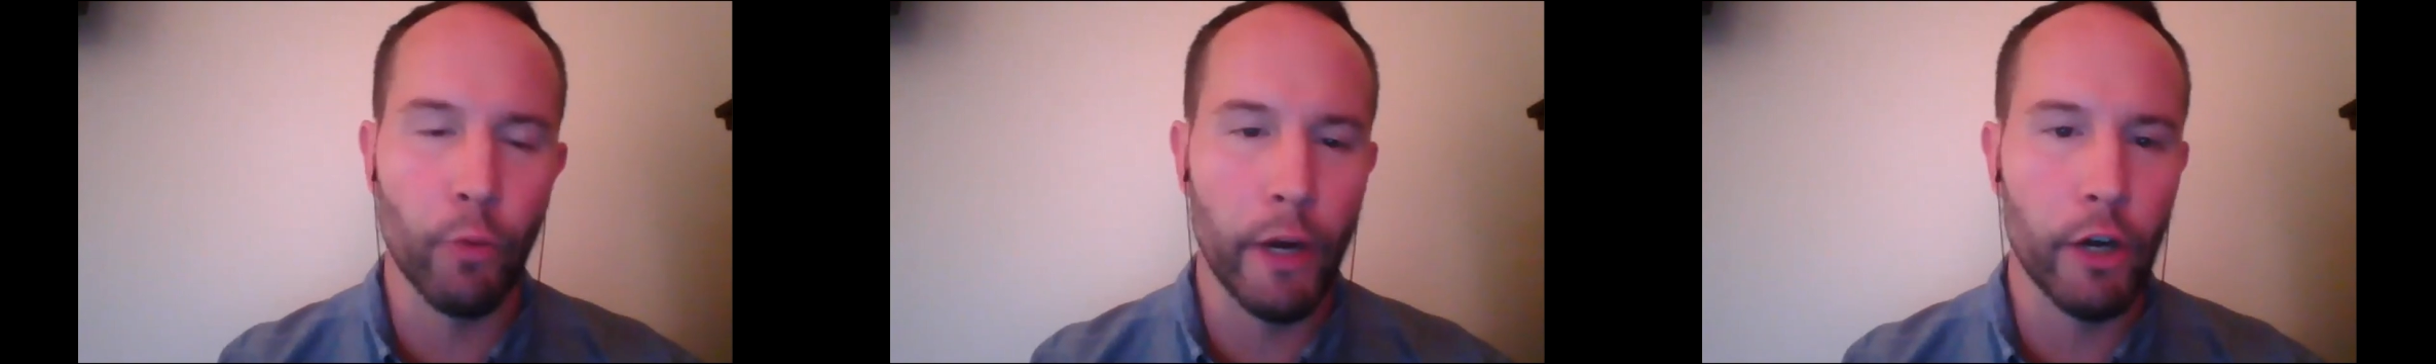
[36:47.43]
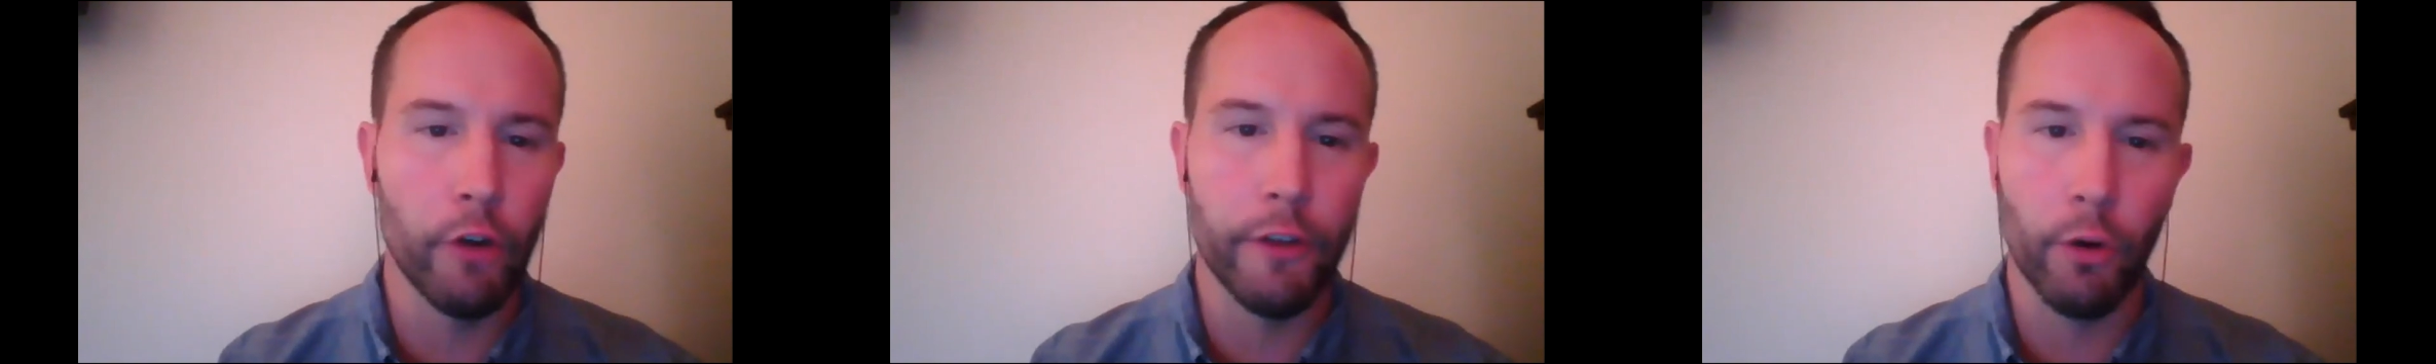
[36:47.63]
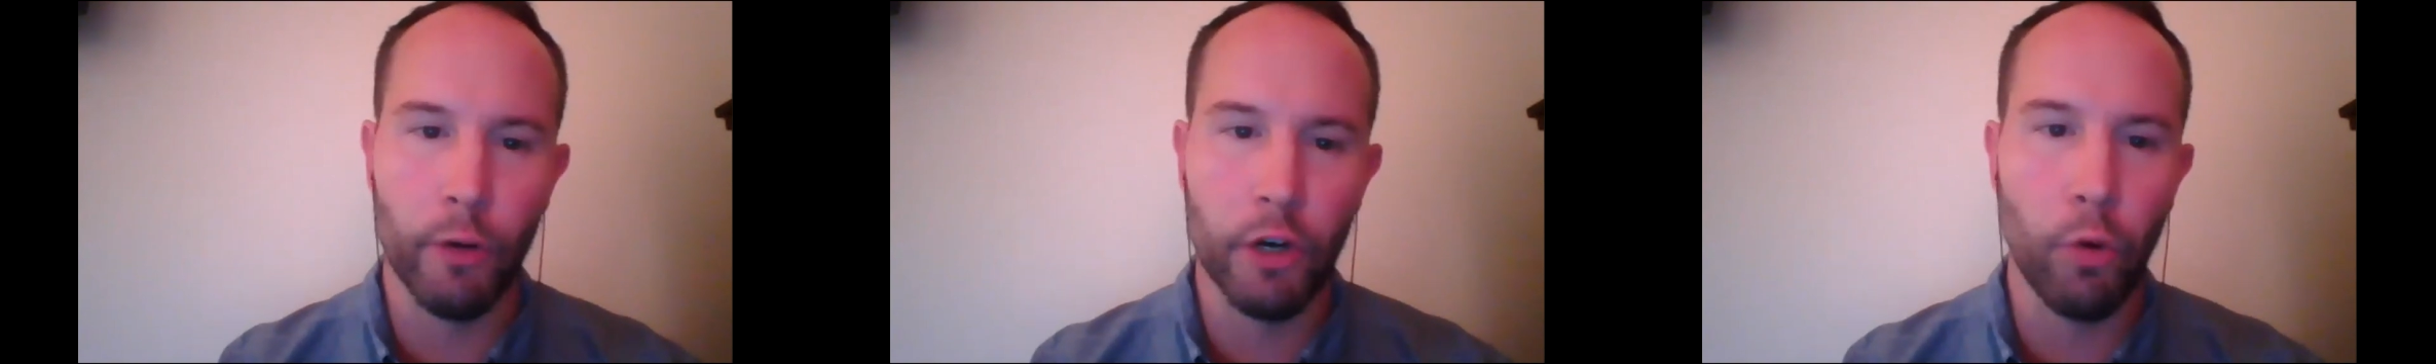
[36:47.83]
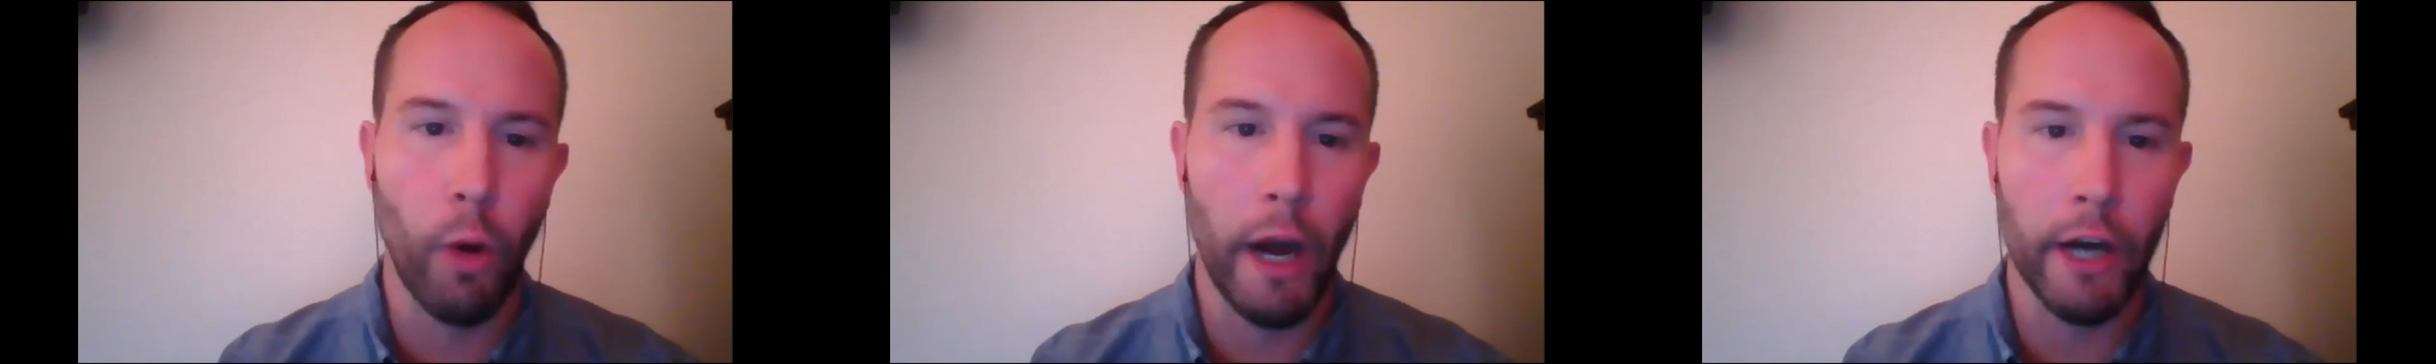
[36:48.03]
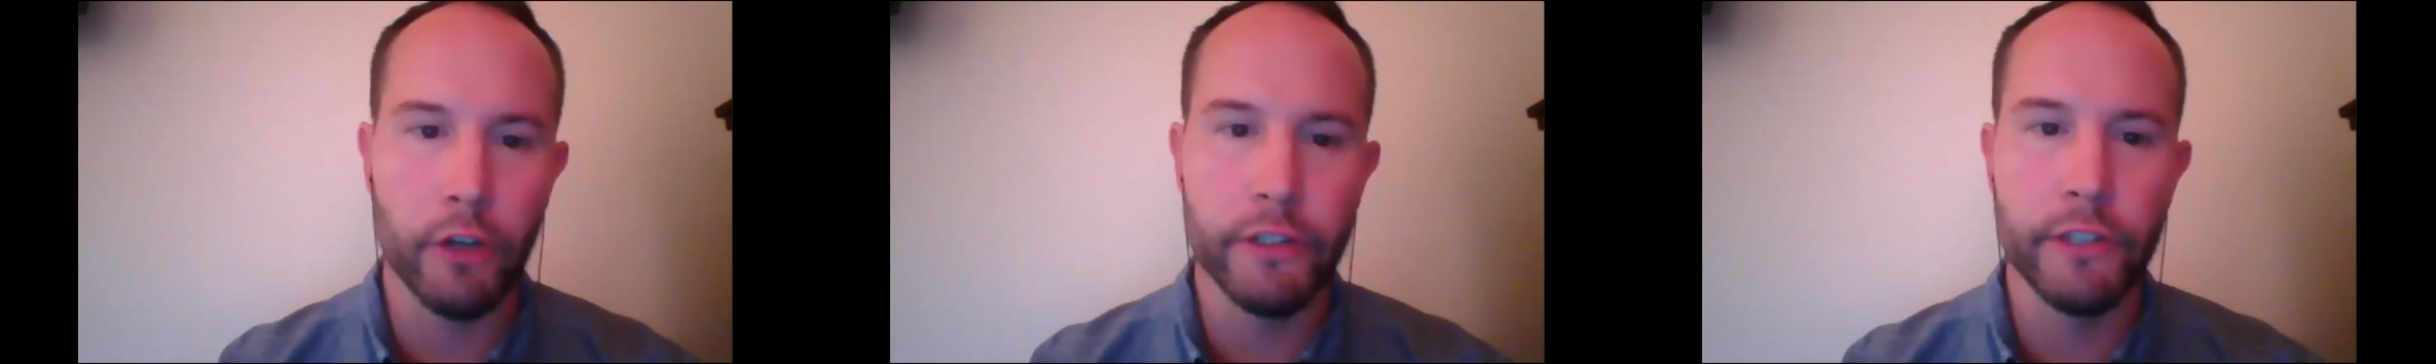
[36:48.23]
rigor they're
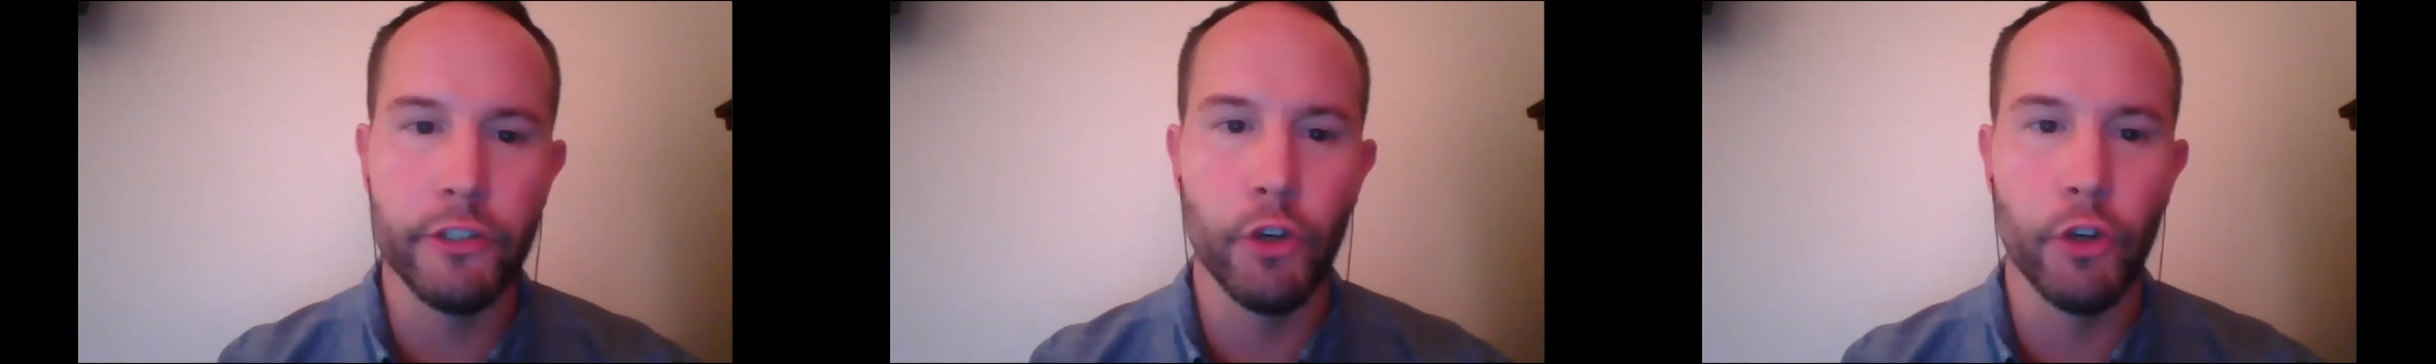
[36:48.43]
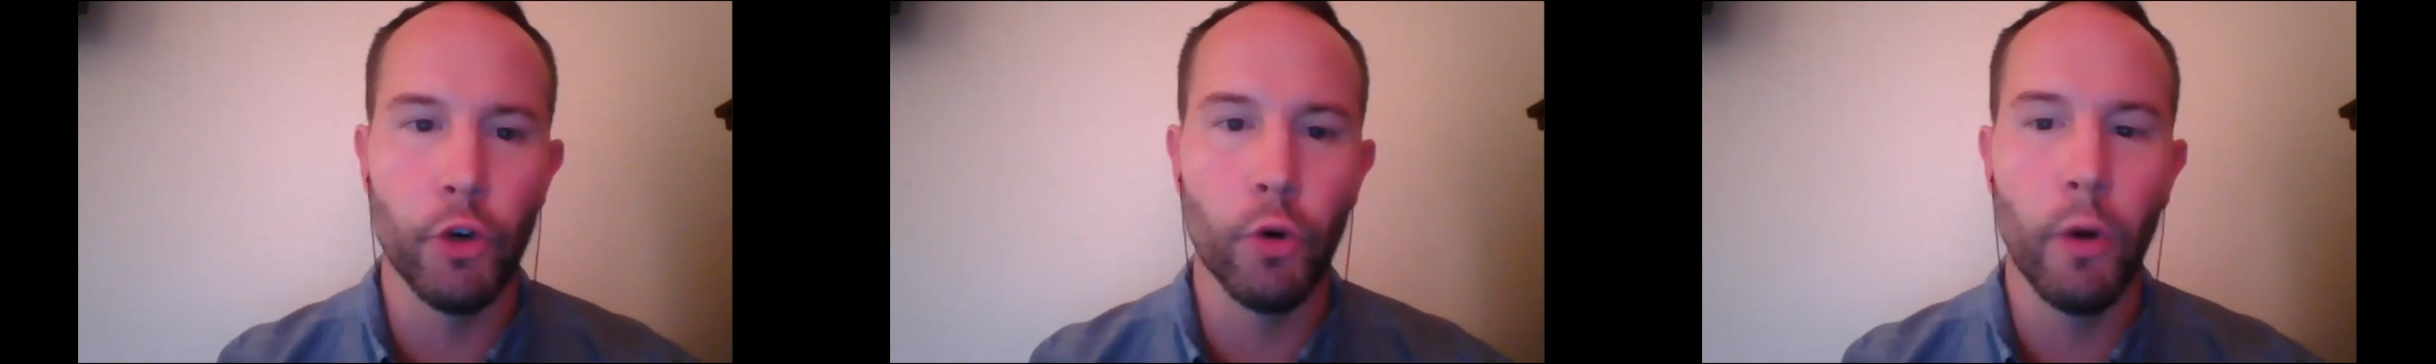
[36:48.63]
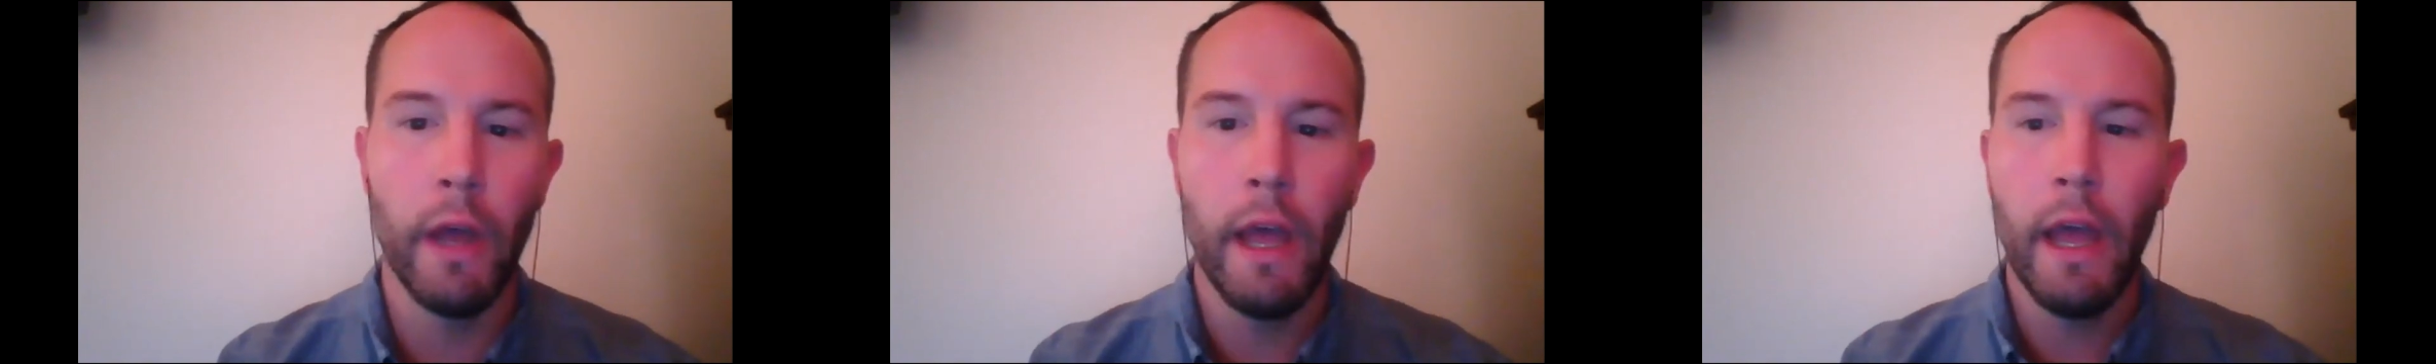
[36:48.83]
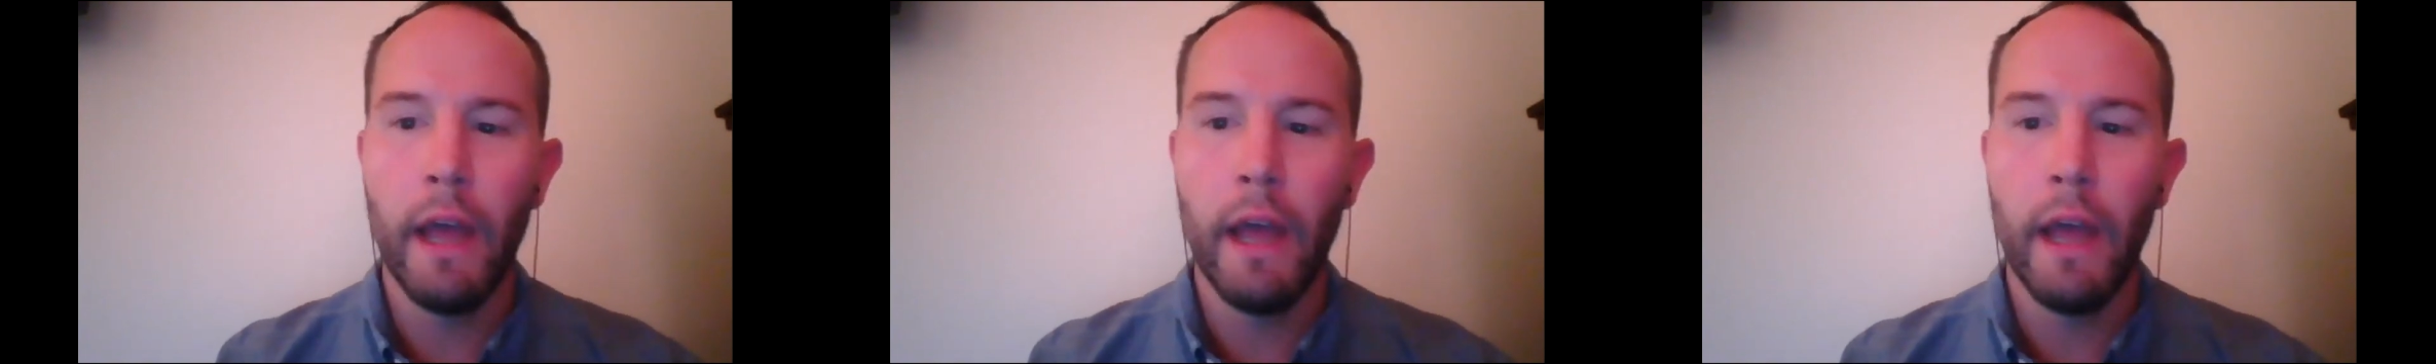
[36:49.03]
required to do.